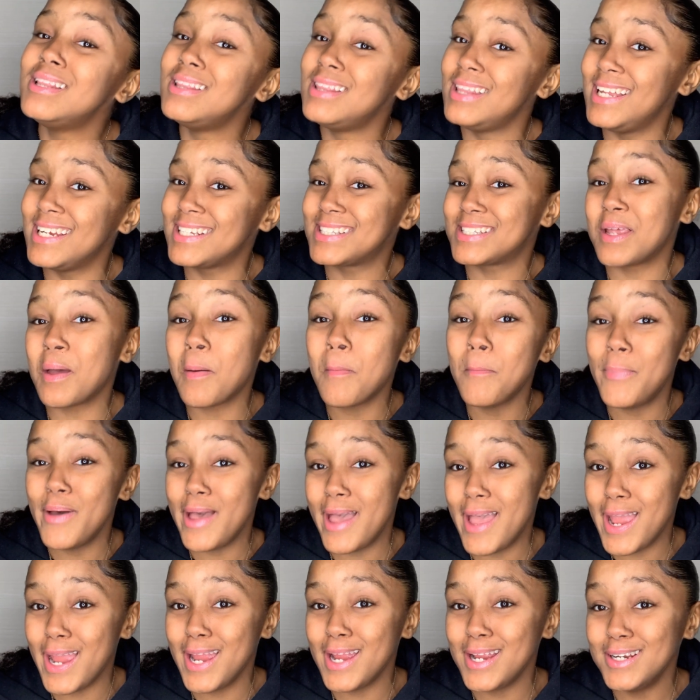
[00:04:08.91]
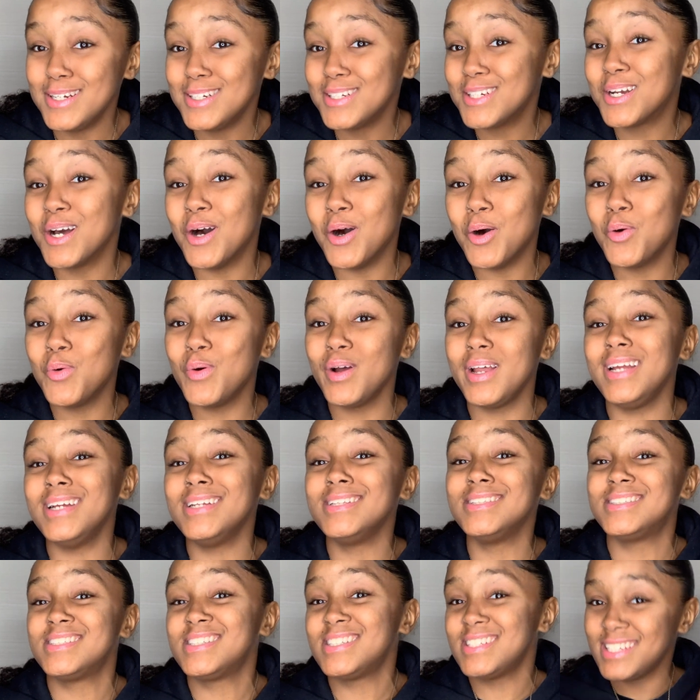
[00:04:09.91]
let the pain go
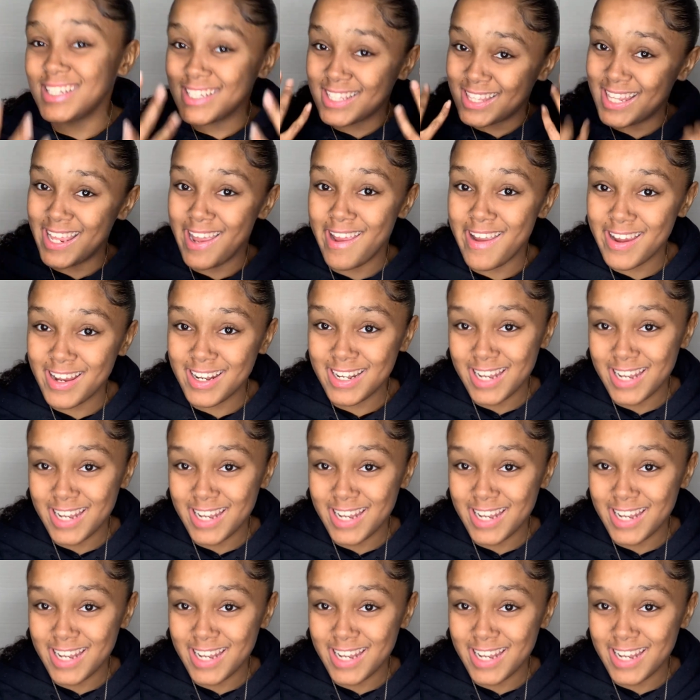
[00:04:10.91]
into the thing